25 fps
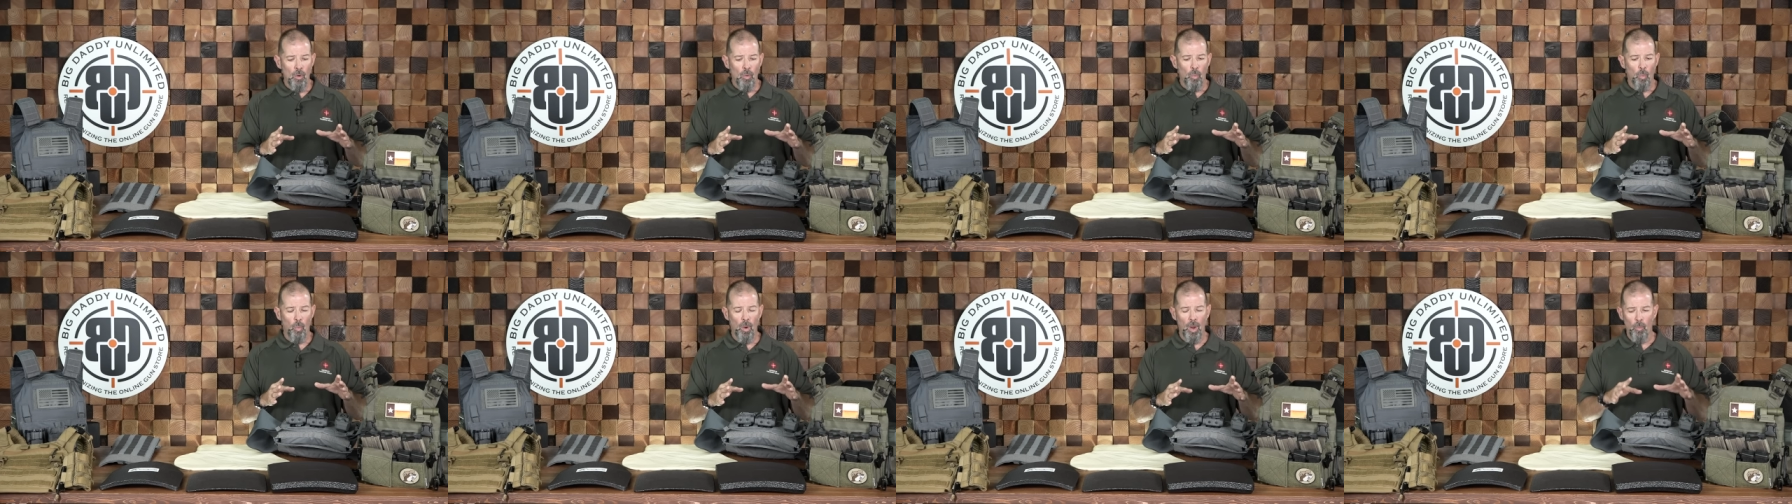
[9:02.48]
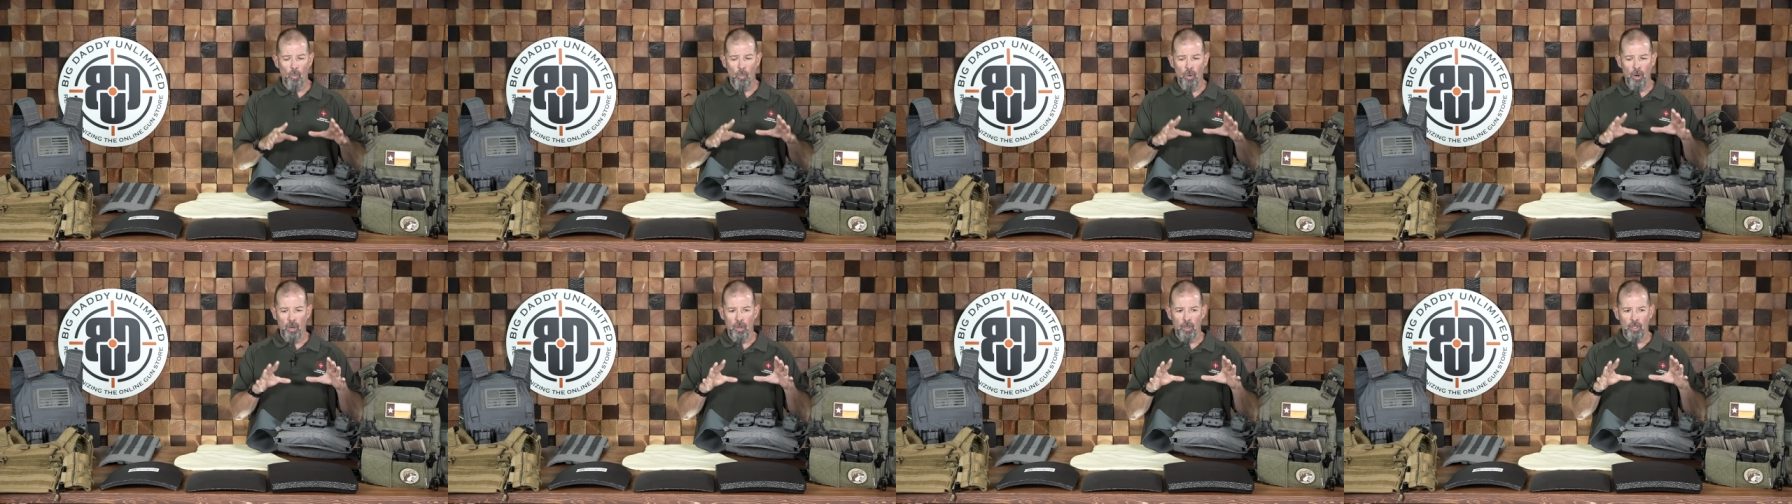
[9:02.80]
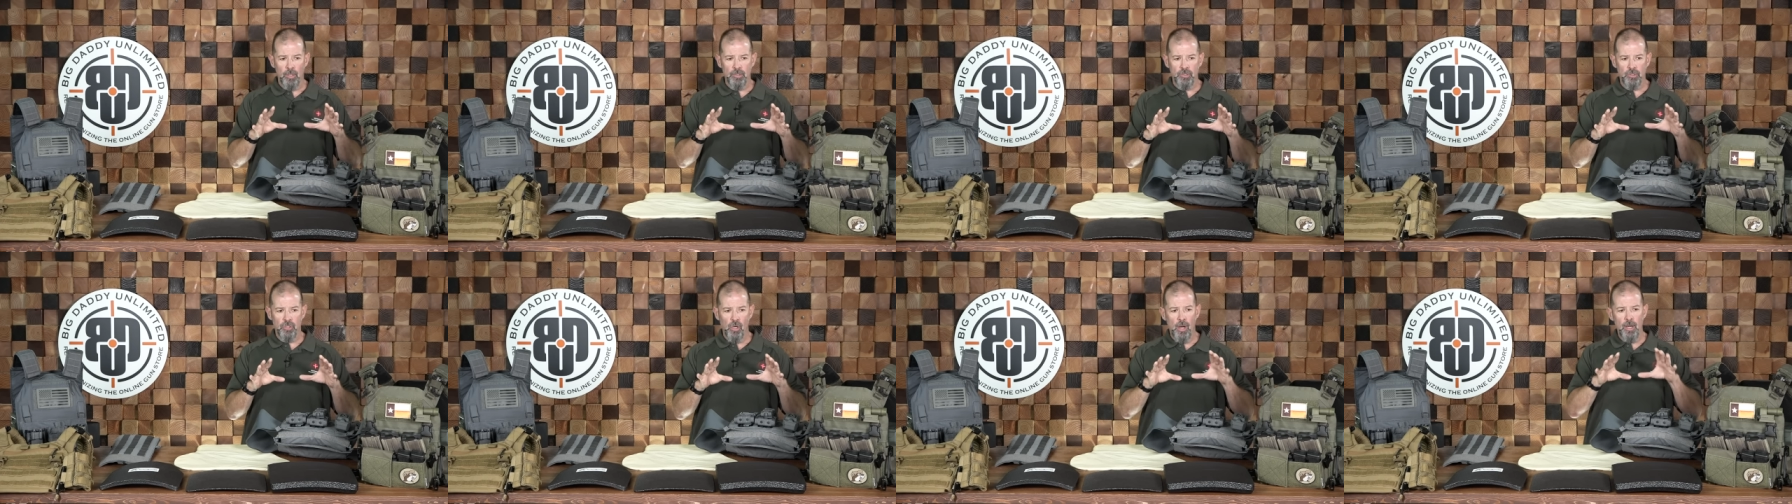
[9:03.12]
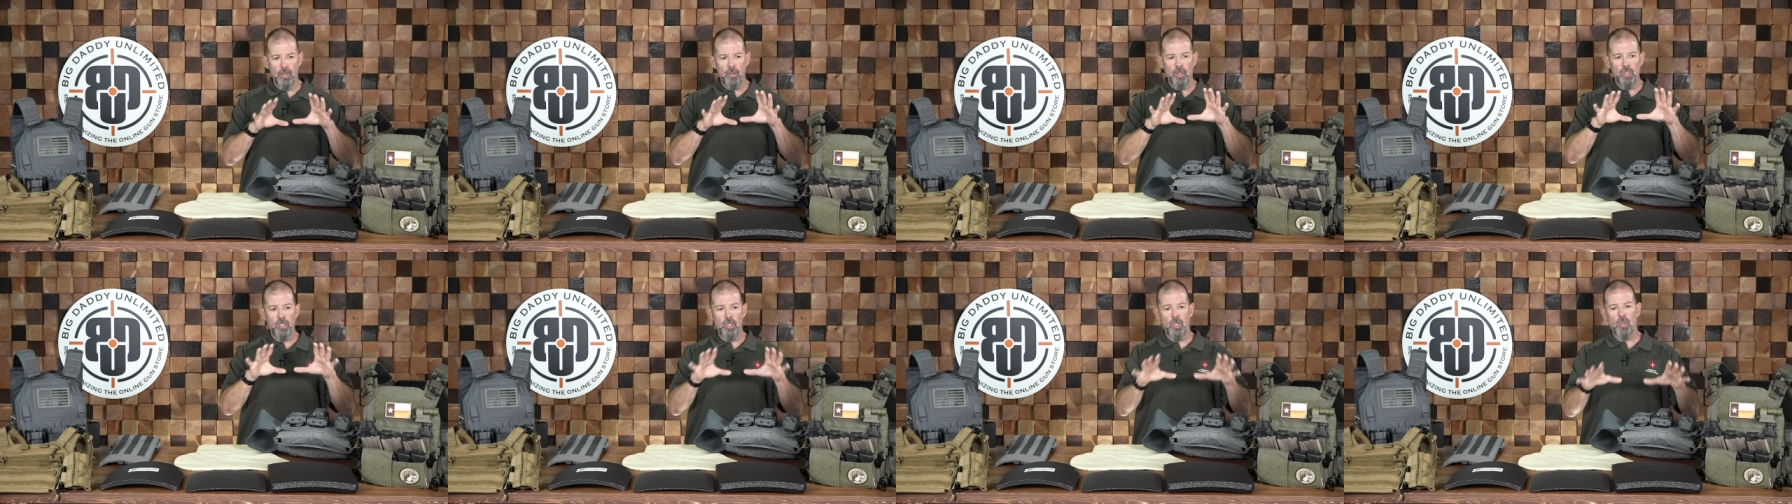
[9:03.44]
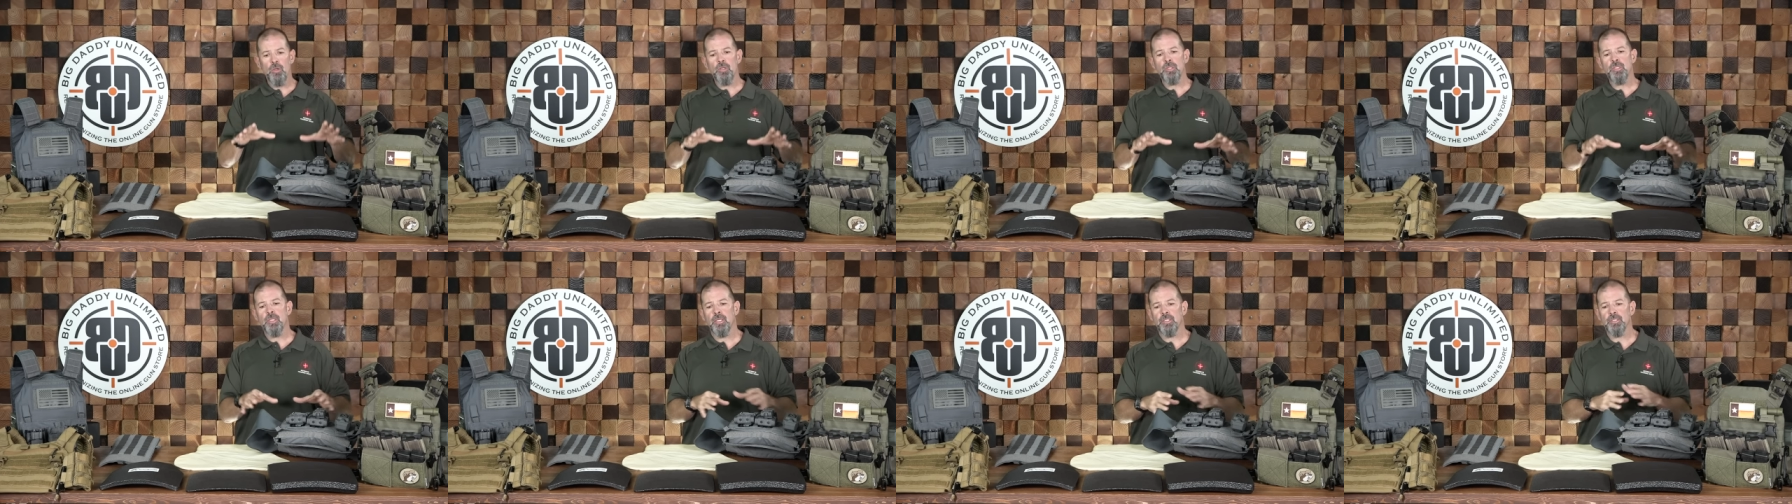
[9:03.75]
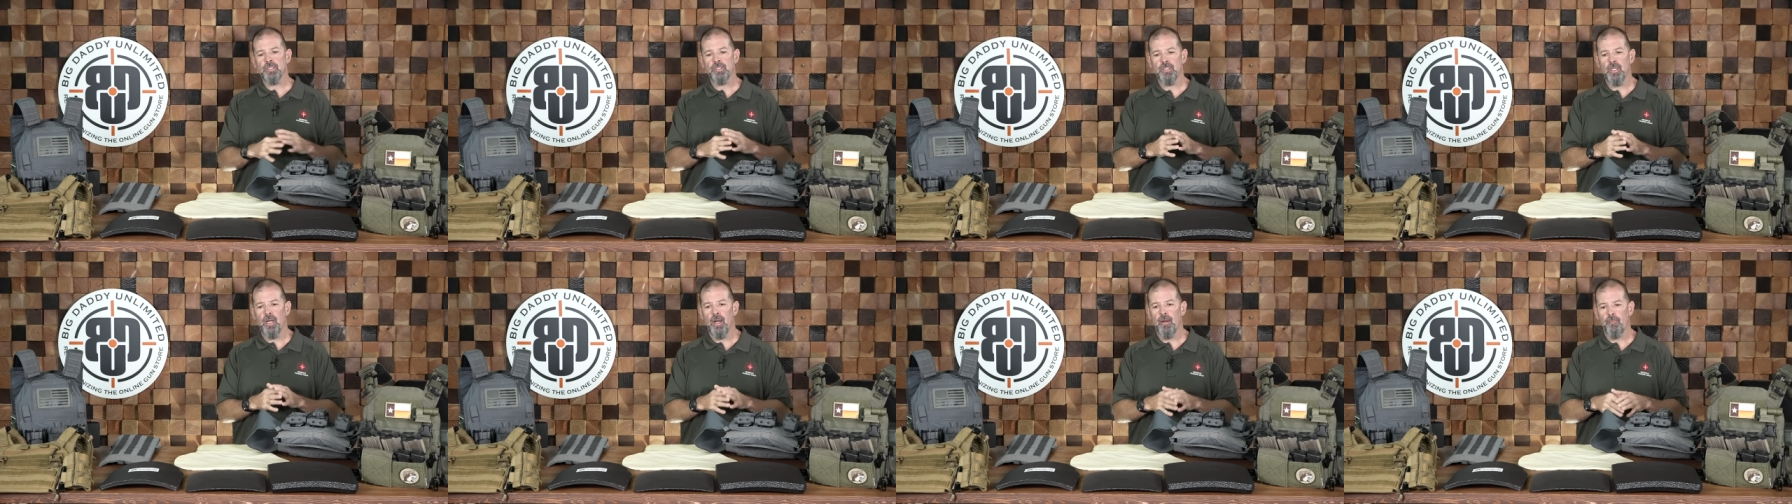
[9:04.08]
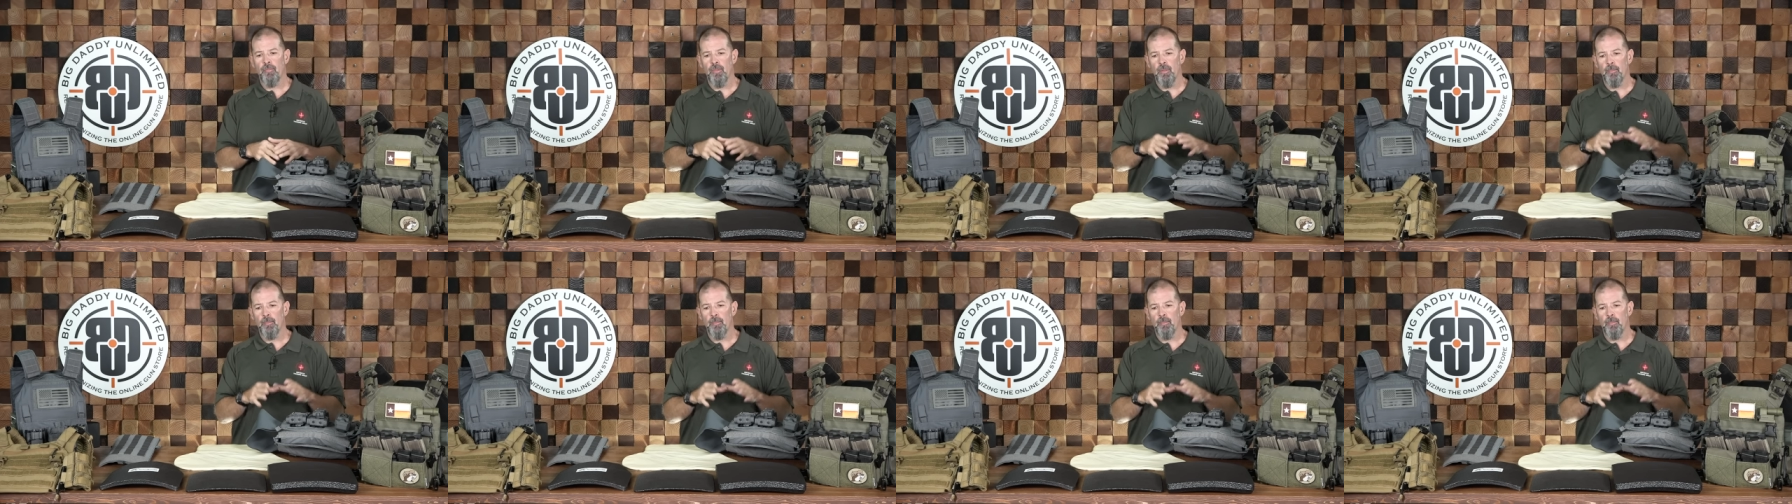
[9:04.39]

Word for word: When we're starting to use this stuff,